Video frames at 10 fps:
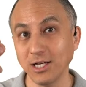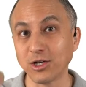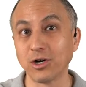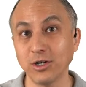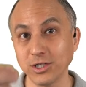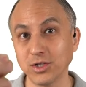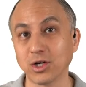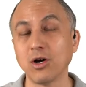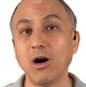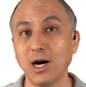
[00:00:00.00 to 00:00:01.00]
incurs
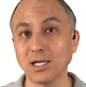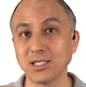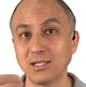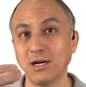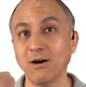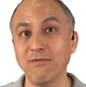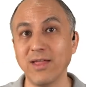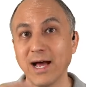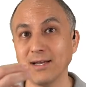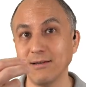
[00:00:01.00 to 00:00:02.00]
the cost
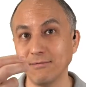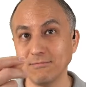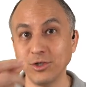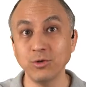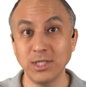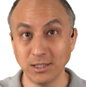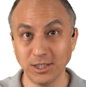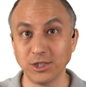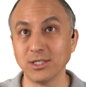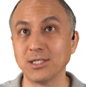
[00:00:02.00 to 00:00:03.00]
of that due
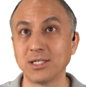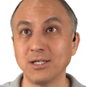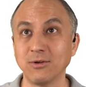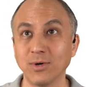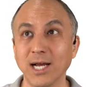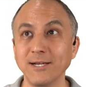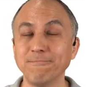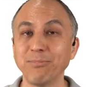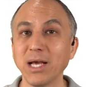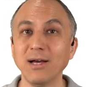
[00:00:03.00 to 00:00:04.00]
diligence,
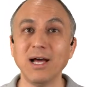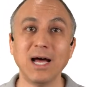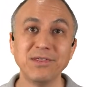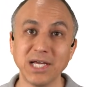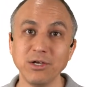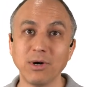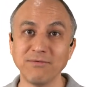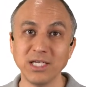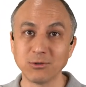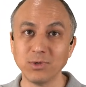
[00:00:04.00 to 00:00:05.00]
right? And then you
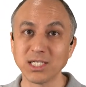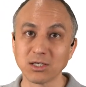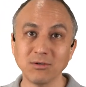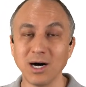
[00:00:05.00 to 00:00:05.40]
have these risk